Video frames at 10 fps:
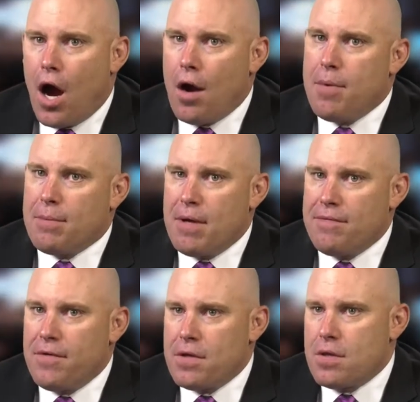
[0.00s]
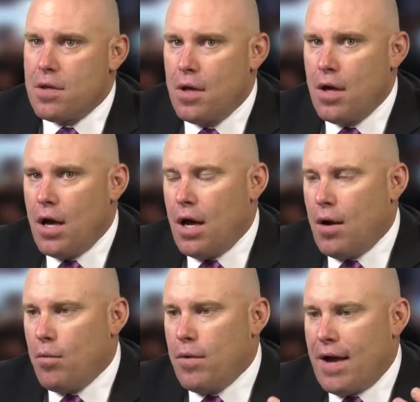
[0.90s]
Our big benefits,
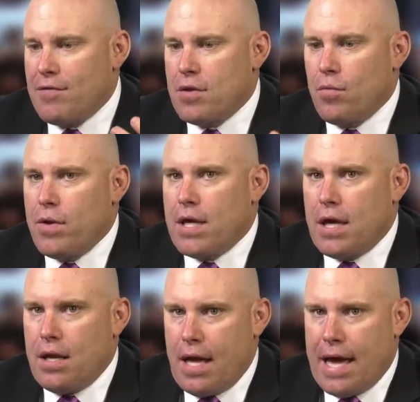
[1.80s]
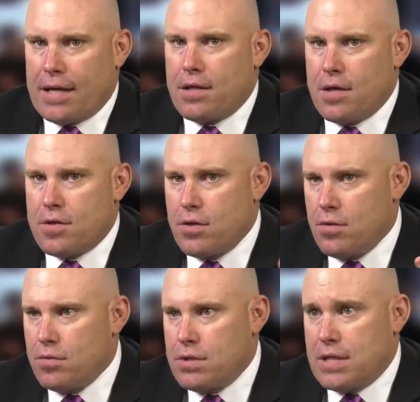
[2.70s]
obviously we get access
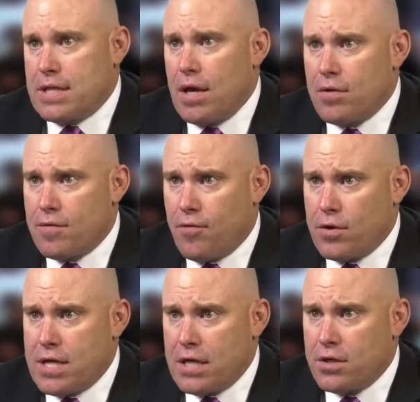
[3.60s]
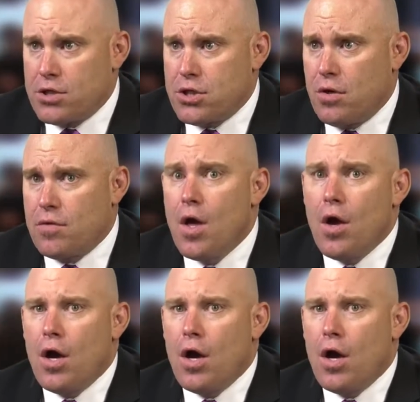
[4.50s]
to discounts for attending the shows.